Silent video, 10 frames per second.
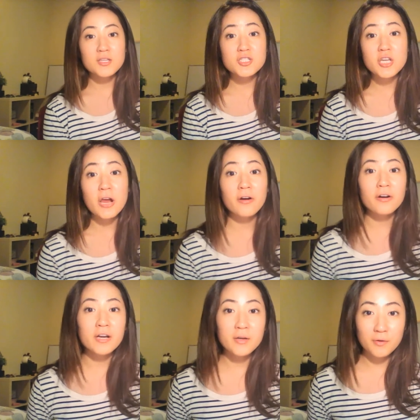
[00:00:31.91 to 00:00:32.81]

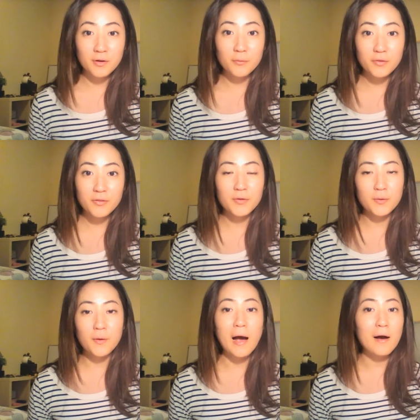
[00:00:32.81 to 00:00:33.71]
sharing with
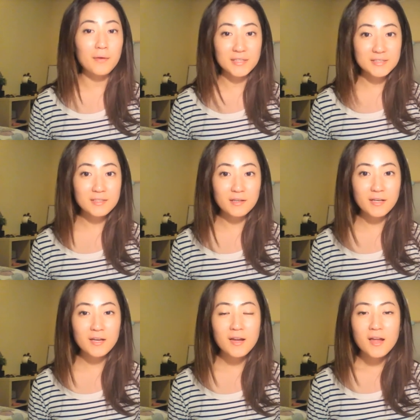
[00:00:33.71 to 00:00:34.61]
you how I
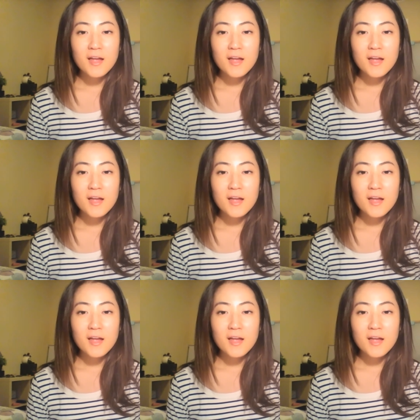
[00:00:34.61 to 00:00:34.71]
study.